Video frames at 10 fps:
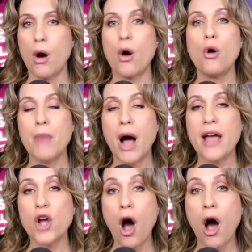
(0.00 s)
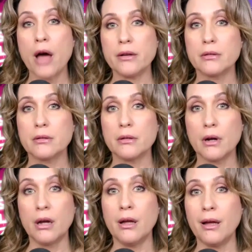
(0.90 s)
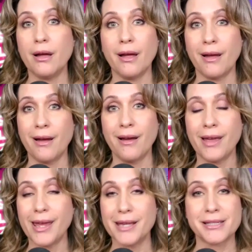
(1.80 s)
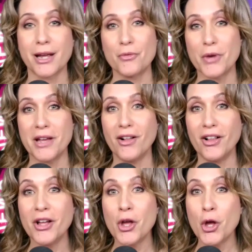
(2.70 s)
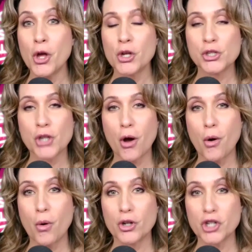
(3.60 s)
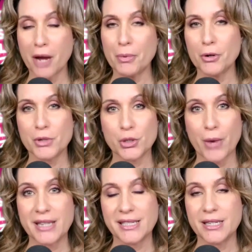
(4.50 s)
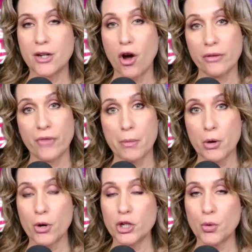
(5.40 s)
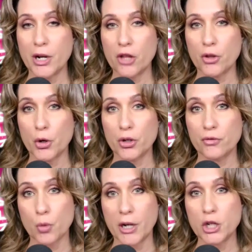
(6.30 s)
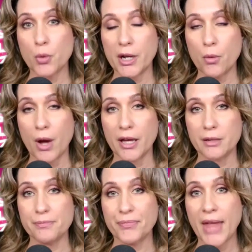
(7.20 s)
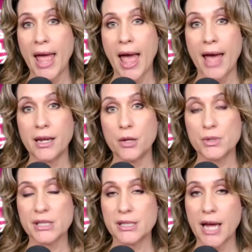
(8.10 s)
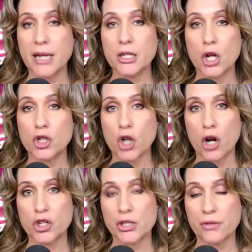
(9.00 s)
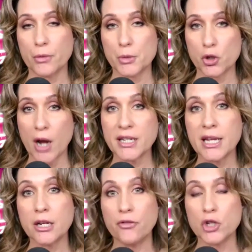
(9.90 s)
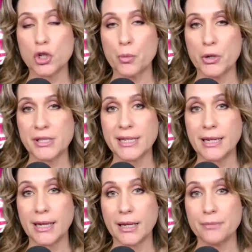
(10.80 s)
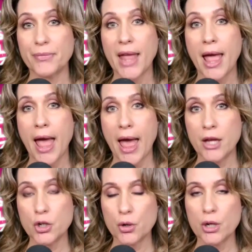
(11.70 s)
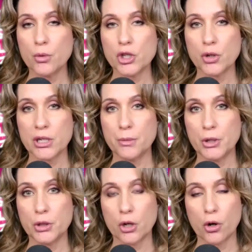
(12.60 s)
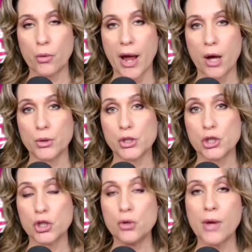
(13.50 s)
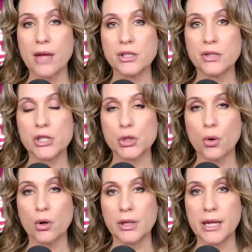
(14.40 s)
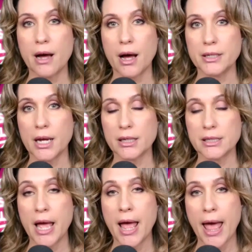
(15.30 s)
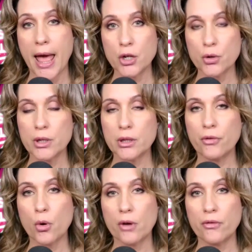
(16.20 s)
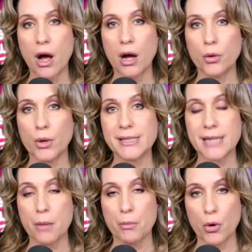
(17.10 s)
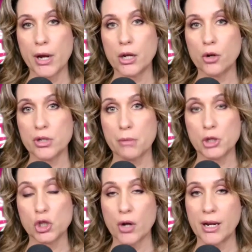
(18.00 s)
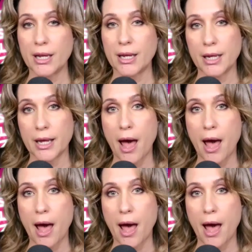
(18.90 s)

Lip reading: Oh my God. It's unreal. So Sheppard was arrested on February 23rd of 2021, and he was indicted on charges of obstructing an official proceeding, entering a restricted building or grounds, two counts of disorderly conduct, entering the floor of Congress, and parading or demonstrating in a